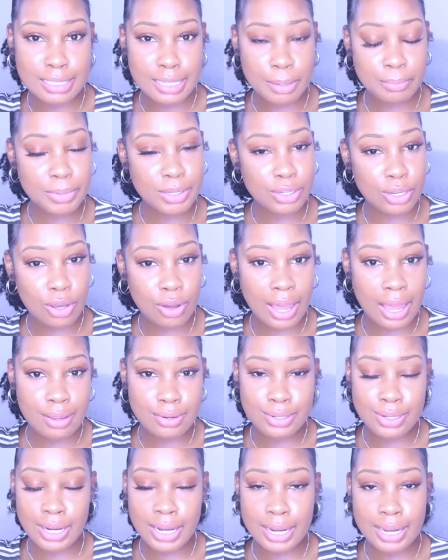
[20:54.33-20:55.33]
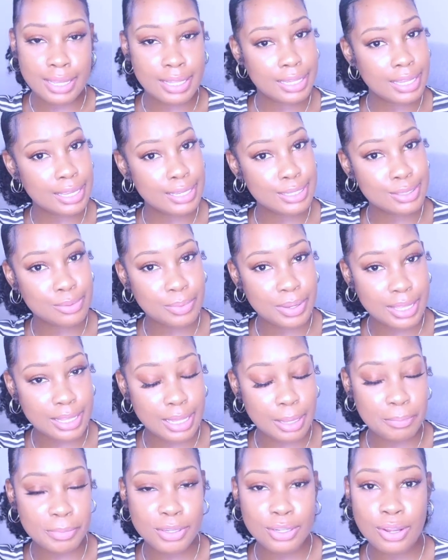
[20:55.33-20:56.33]
Let me know how your Nclex went.
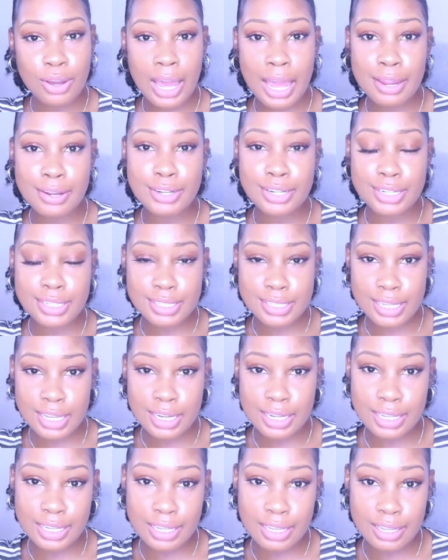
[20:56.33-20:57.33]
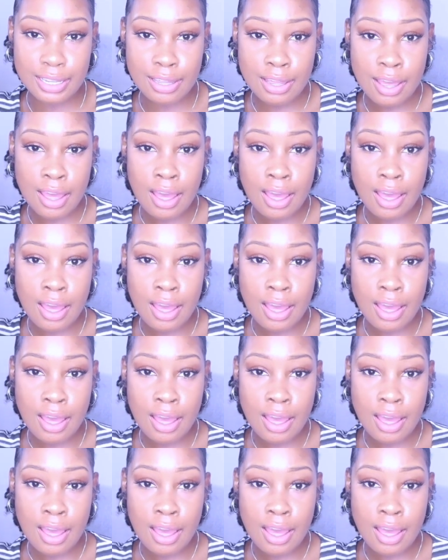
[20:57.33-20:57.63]
Let me know how you're studying.